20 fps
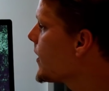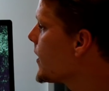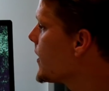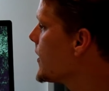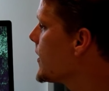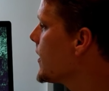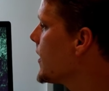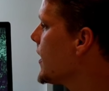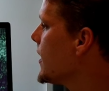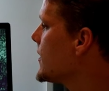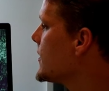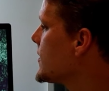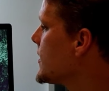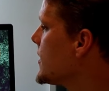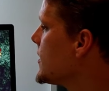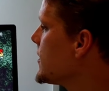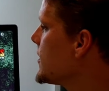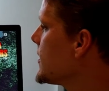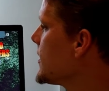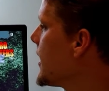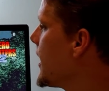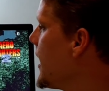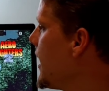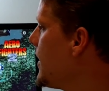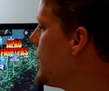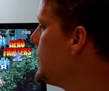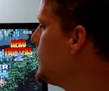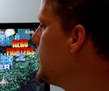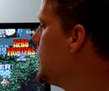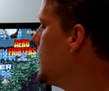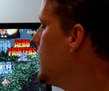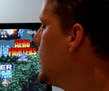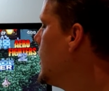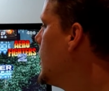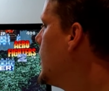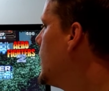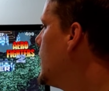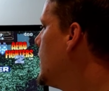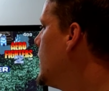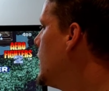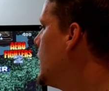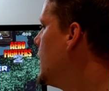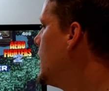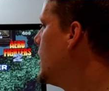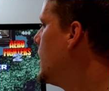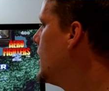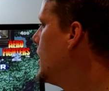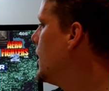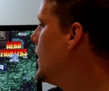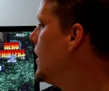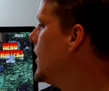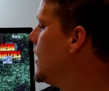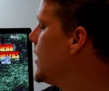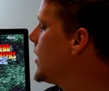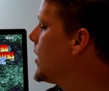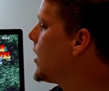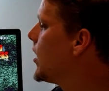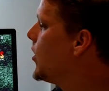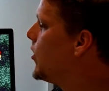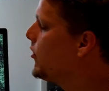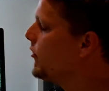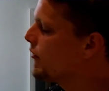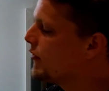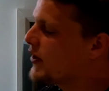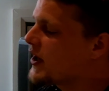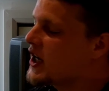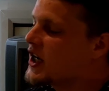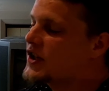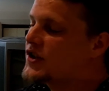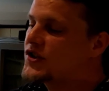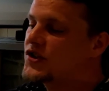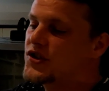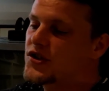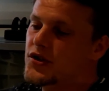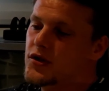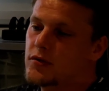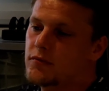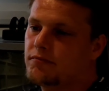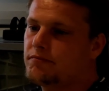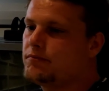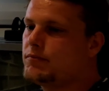Nice decent game. Glorious,